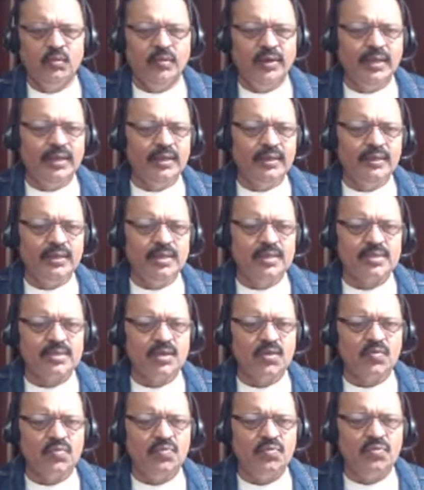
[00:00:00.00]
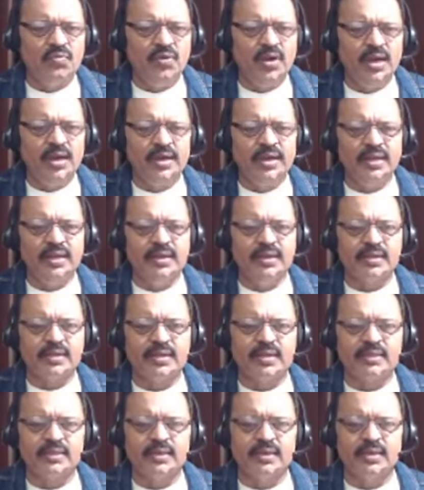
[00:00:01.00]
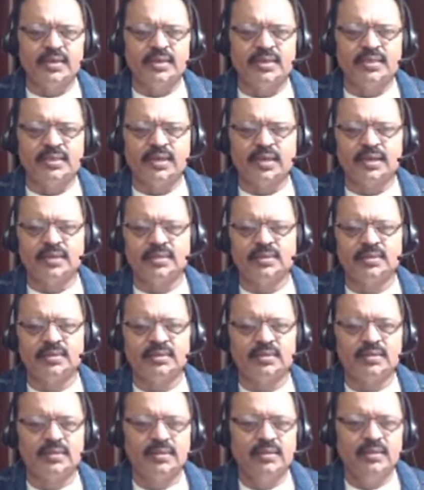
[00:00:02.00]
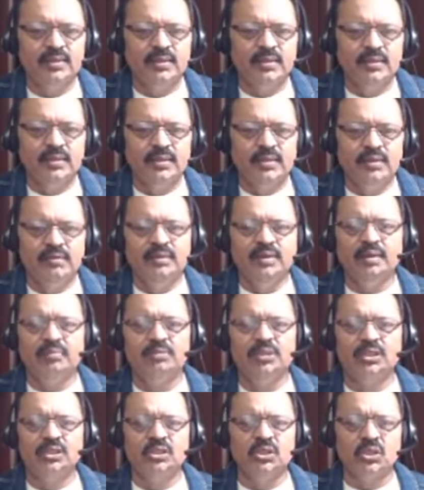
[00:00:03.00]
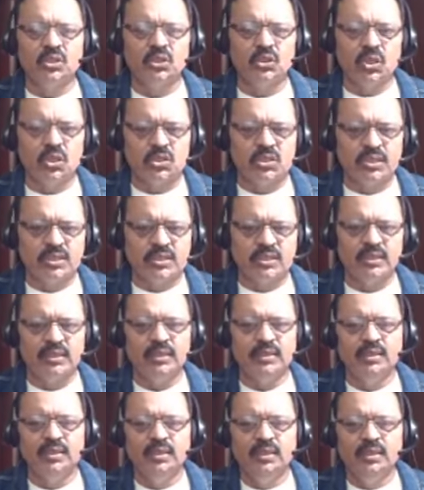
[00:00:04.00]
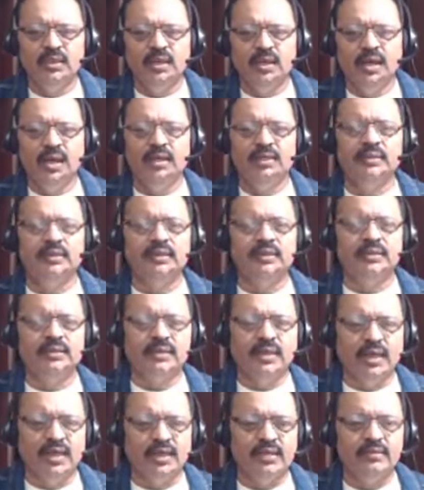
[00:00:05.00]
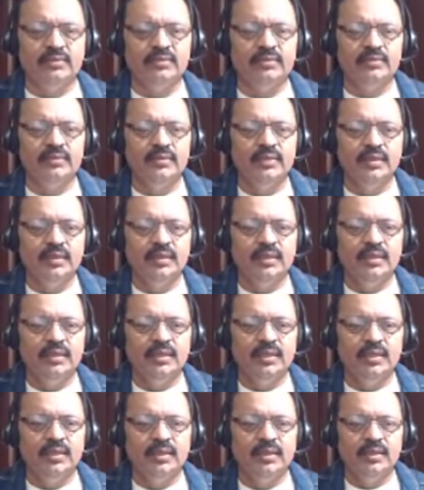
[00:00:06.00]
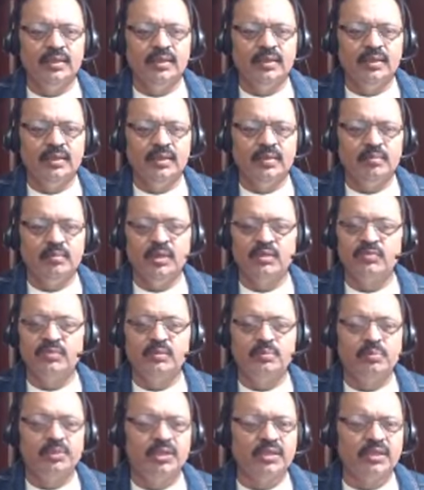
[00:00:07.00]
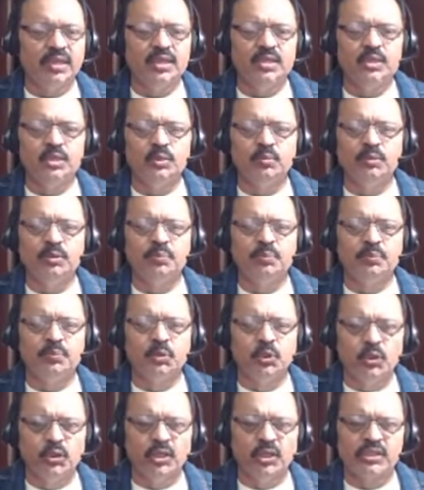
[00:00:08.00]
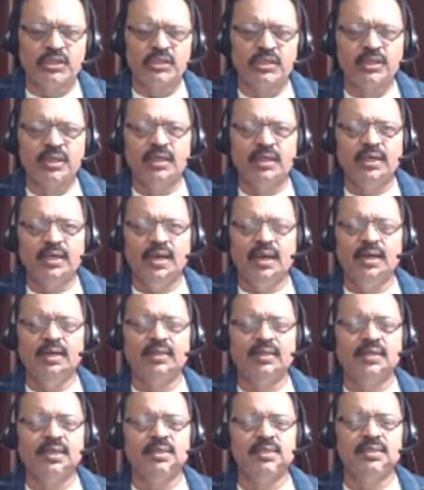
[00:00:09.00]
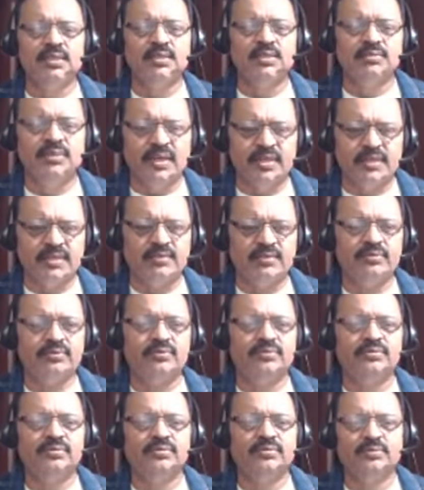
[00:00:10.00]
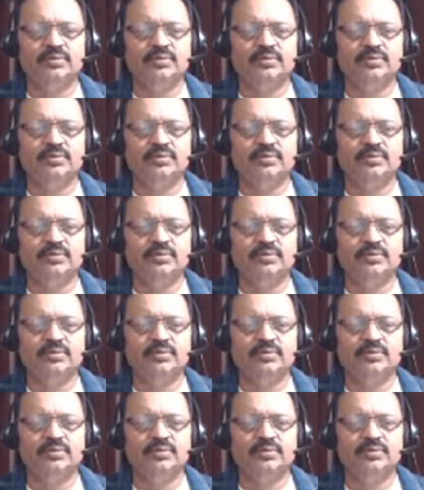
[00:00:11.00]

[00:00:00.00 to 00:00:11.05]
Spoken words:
We Indians are very interested in sex. We have the curiosity and the drive, but we pretend to be prudish and conservative.